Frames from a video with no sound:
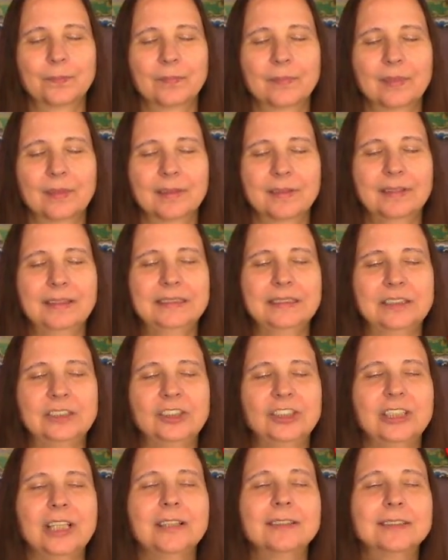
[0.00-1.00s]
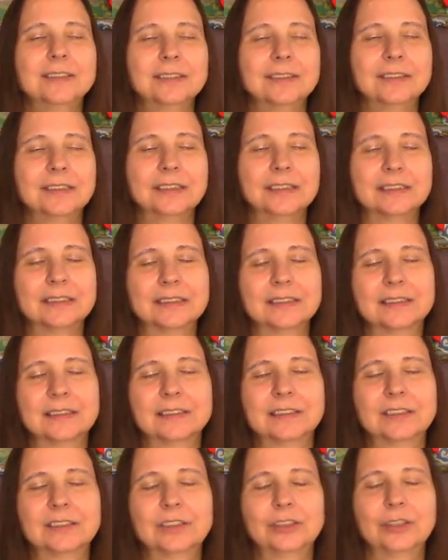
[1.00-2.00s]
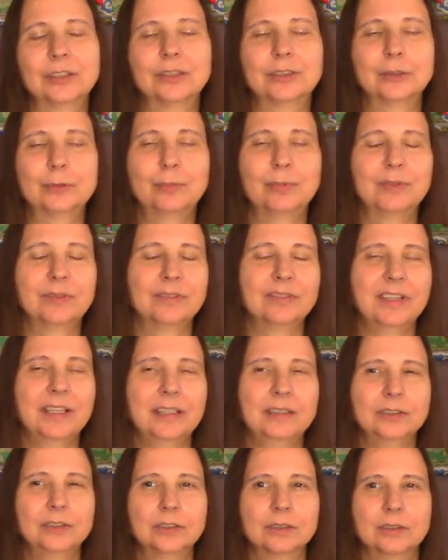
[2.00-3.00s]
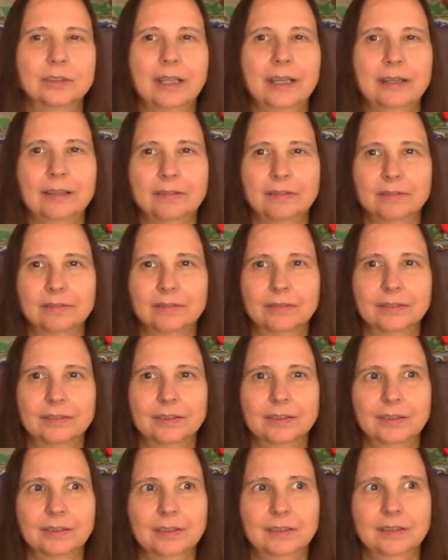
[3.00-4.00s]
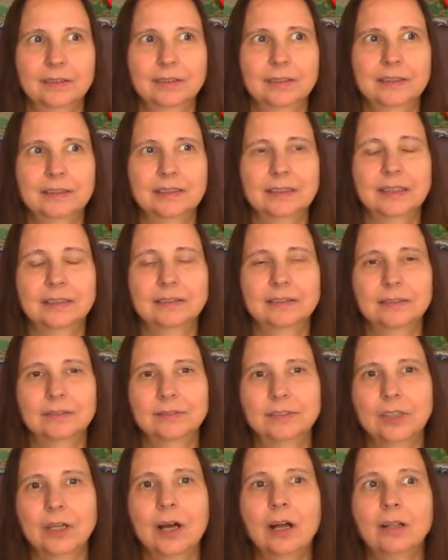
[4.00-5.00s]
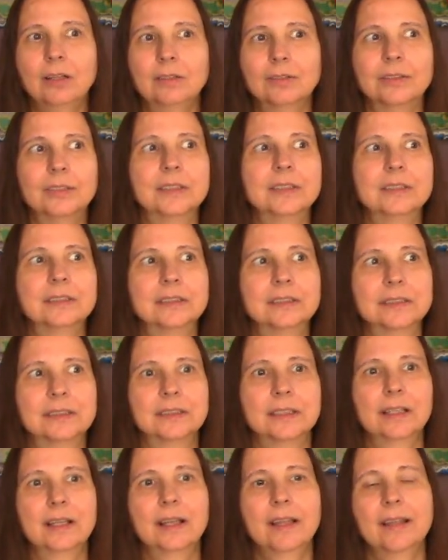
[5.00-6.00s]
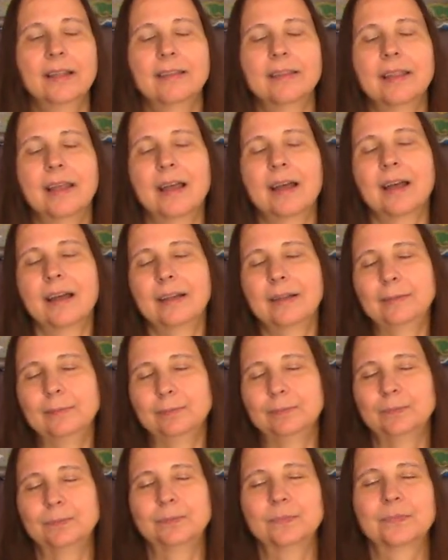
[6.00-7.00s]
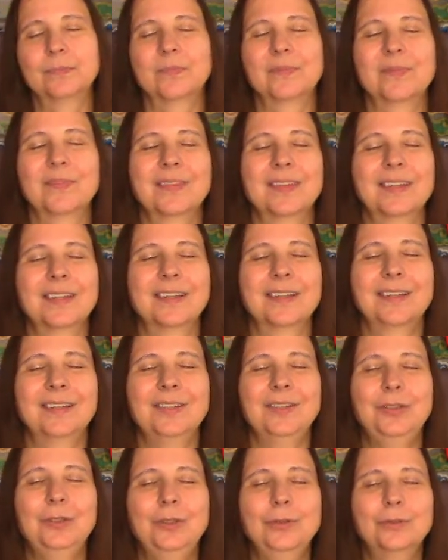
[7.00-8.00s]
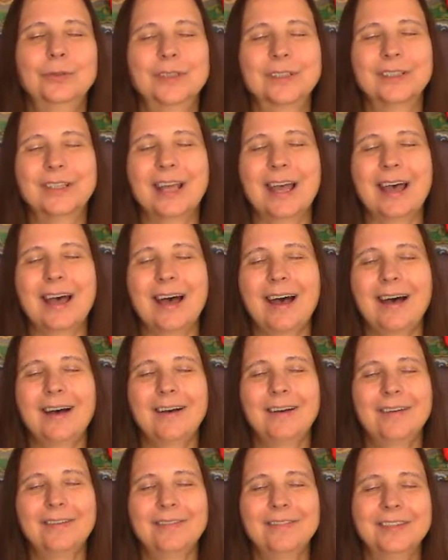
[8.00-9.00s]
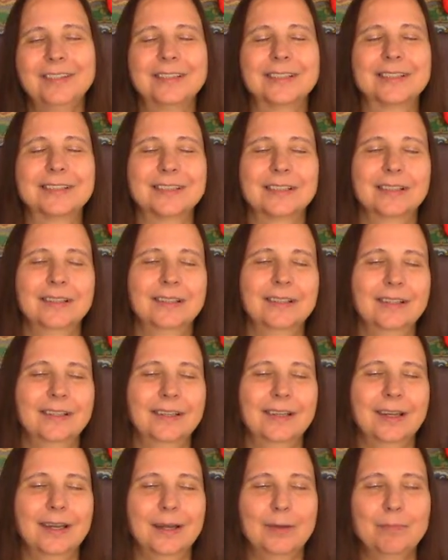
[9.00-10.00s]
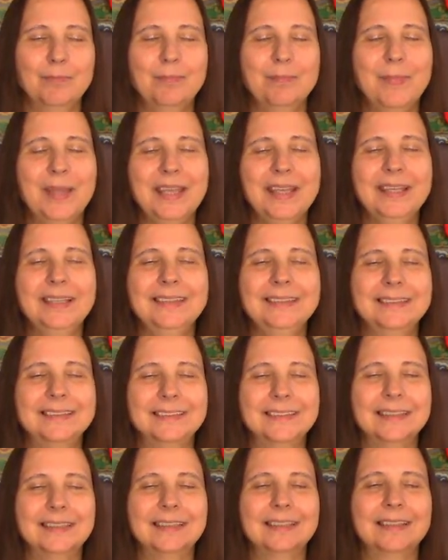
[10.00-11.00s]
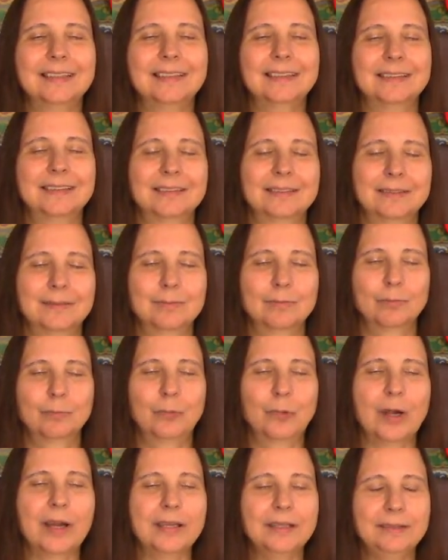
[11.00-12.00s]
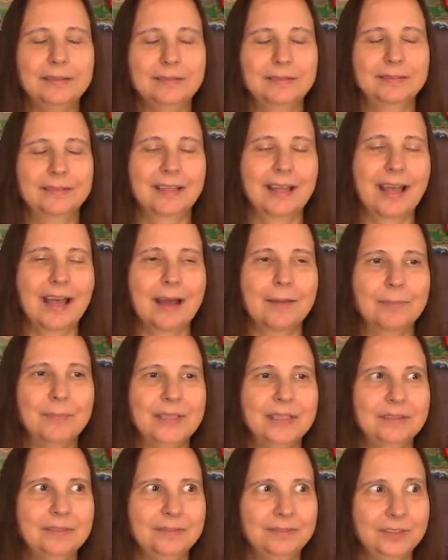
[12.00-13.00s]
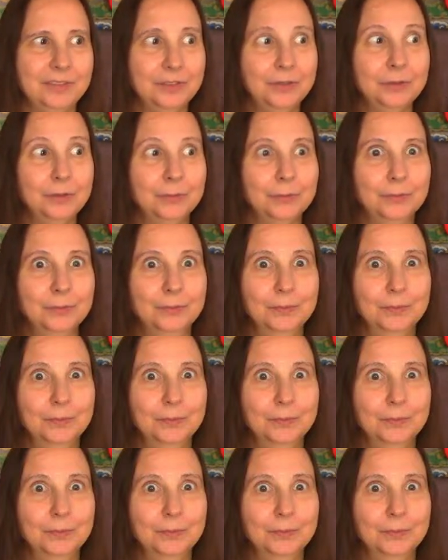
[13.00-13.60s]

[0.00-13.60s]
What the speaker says: this gentleness to start to pervade your life, this sense of tolerance, that you can have this amazing, bright, happy view